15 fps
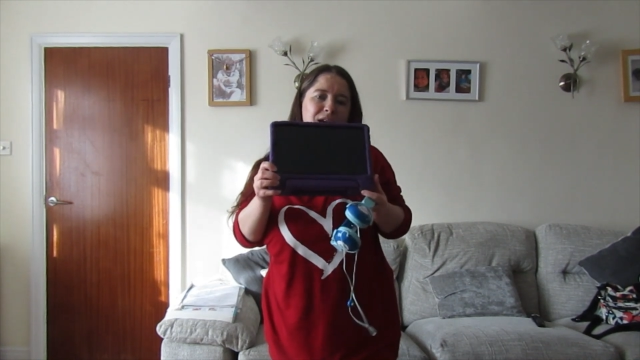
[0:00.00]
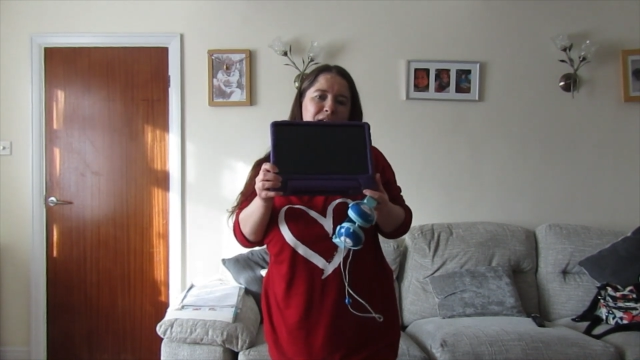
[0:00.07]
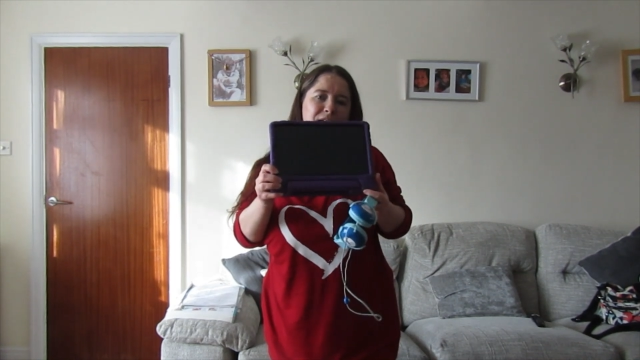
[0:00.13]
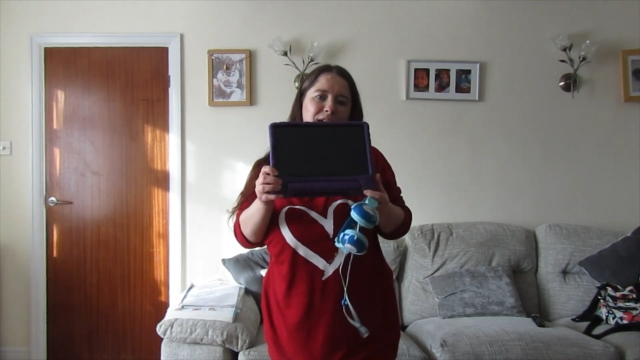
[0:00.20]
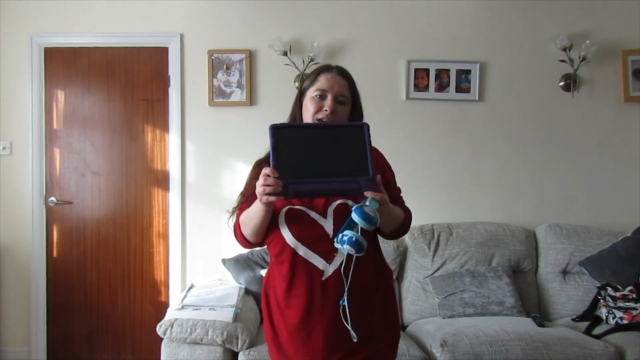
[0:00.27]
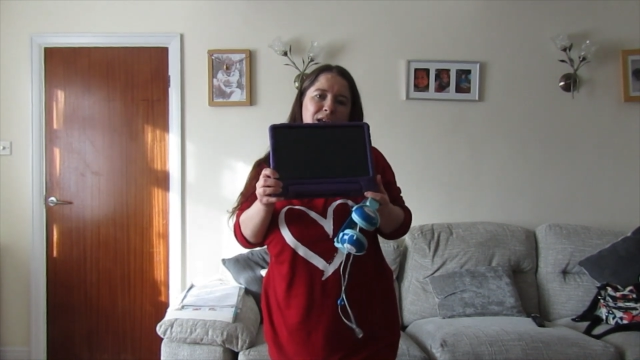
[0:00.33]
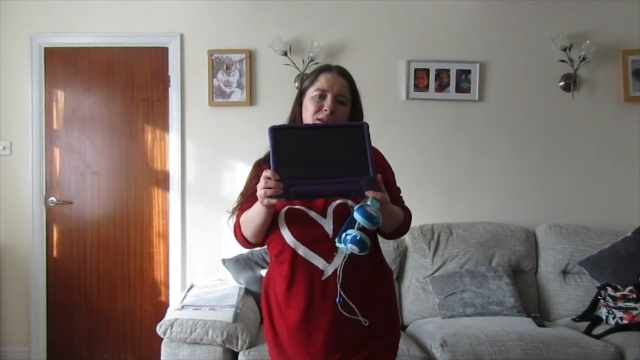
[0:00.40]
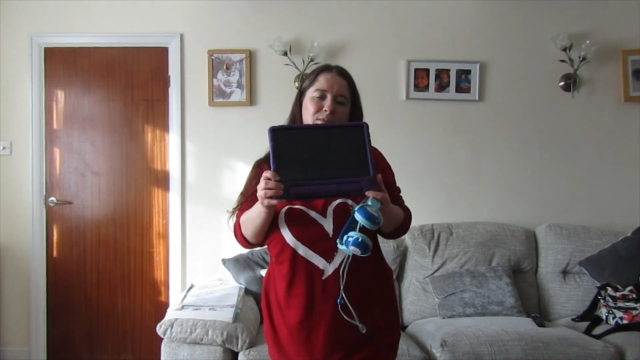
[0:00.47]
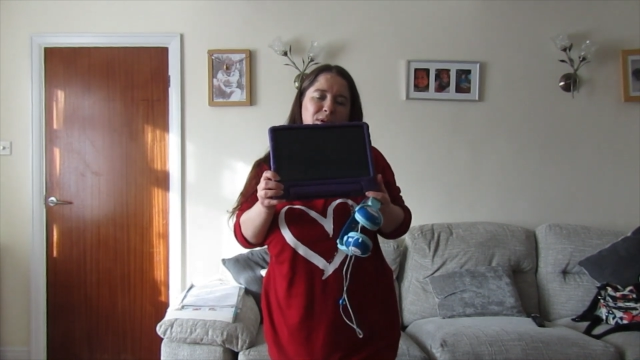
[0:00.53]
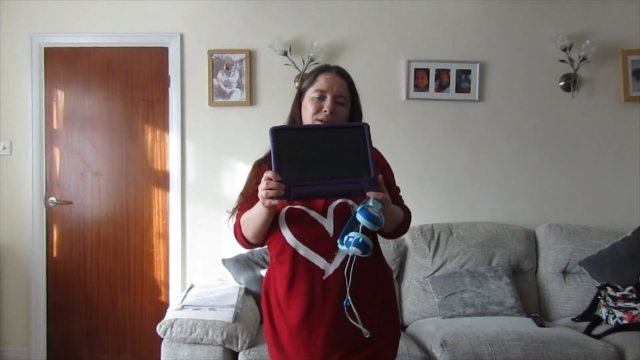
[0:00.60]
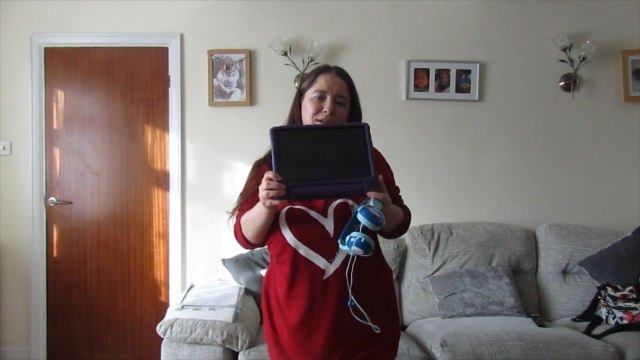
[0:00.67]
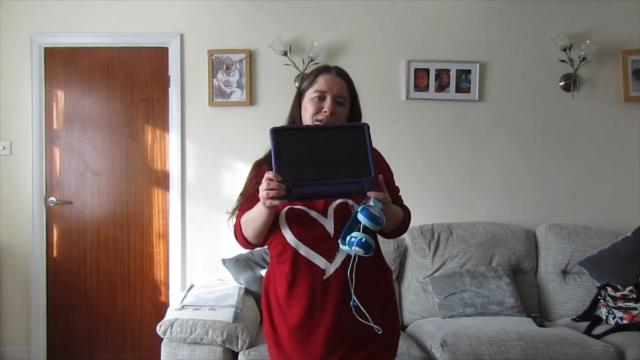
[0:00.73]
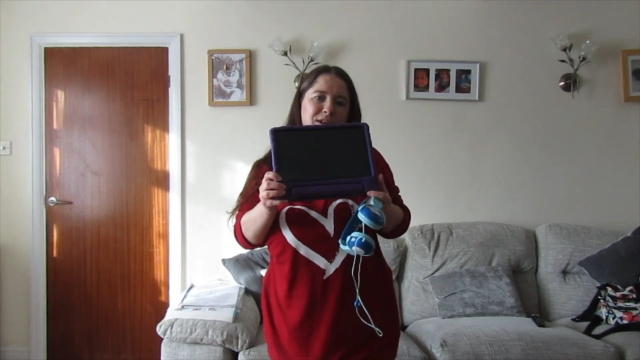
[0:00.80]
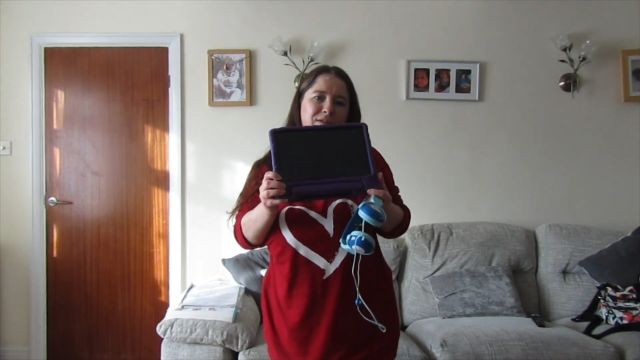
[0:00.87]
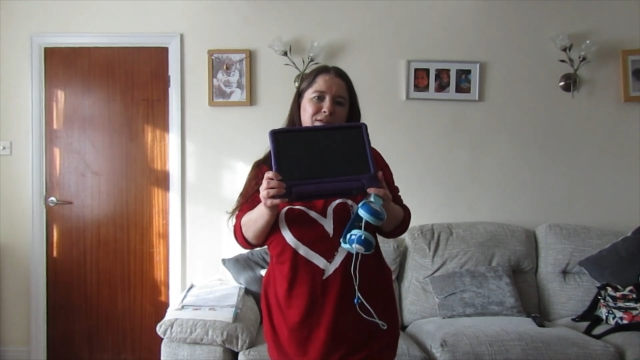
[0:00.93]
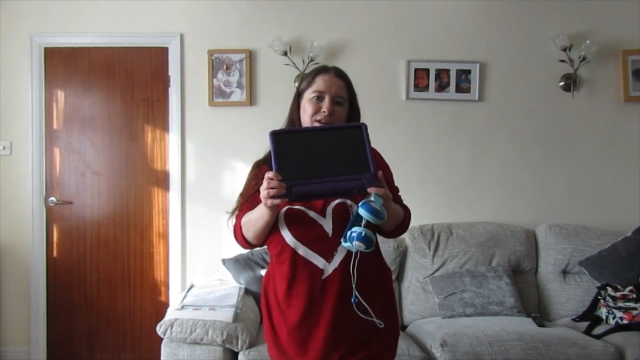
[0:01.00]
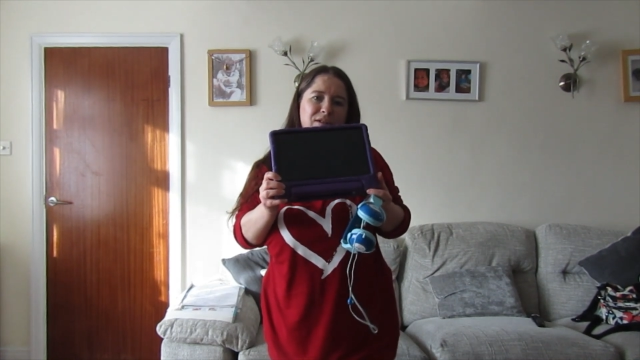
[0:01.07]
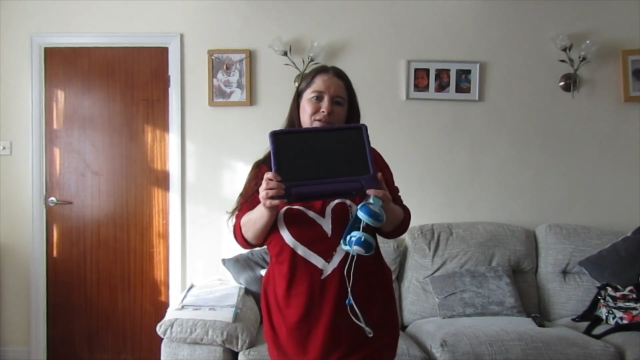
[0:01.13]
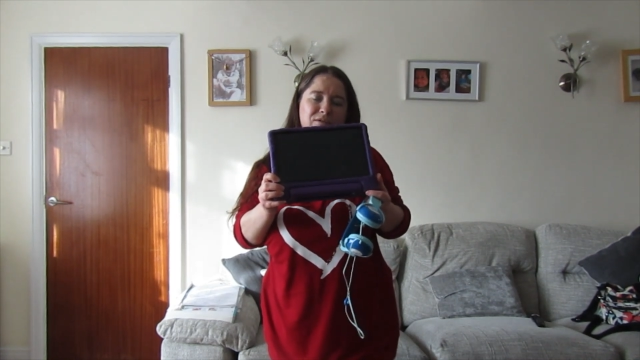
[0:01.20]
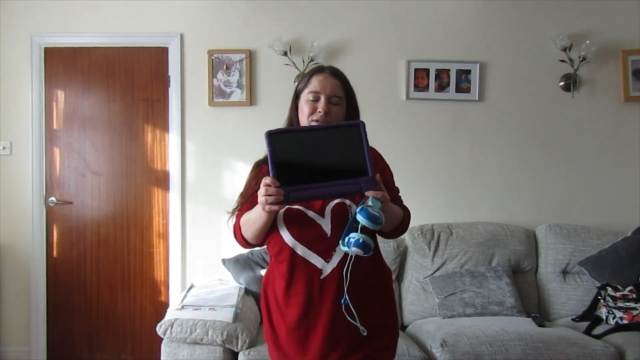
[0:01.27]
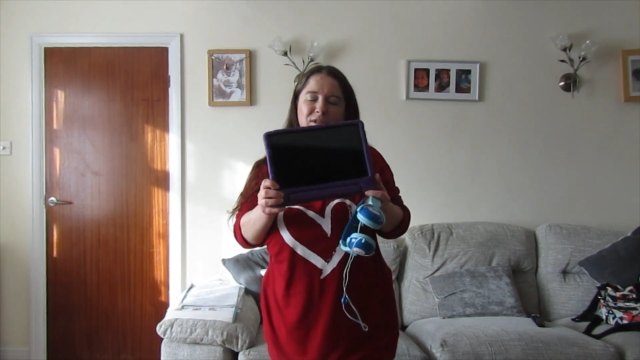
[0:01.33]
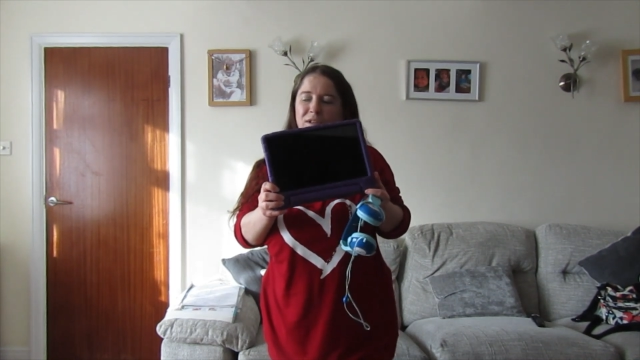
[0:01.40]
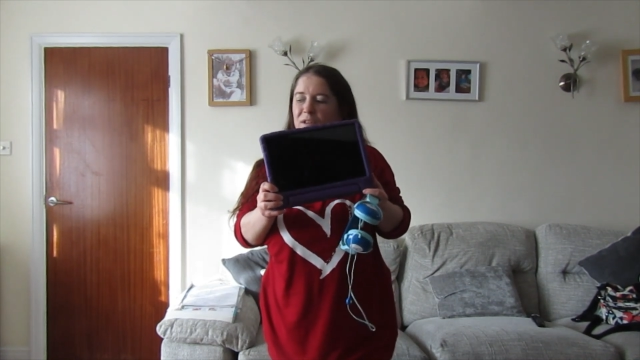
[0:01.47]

they get the most out of the toys.